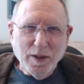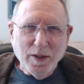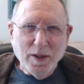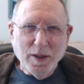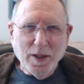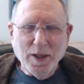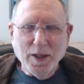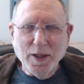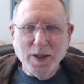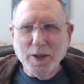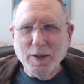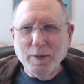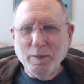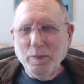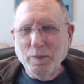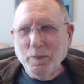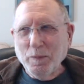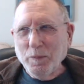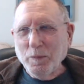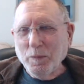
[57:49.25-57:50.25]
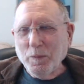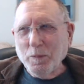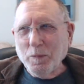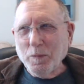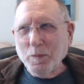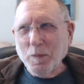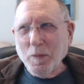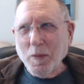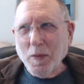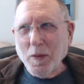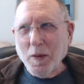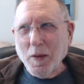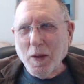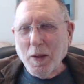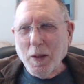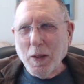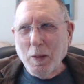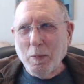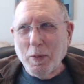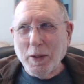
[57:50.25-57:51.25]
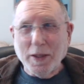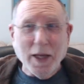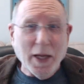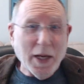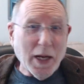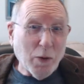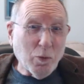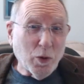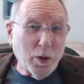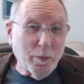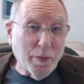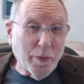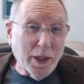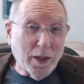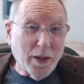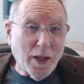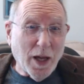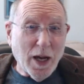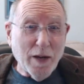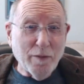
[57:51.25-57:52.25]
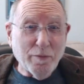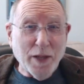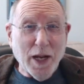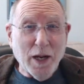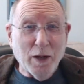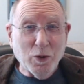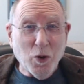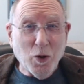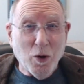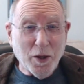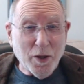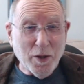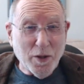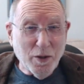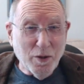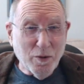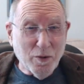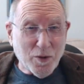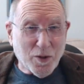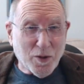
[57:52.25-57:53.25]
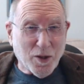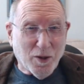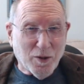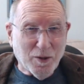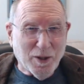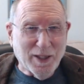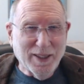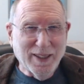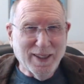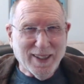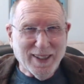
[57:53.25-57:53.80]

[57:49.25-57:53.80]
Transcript: But then I wouldn't be alive now talking to you. So yes.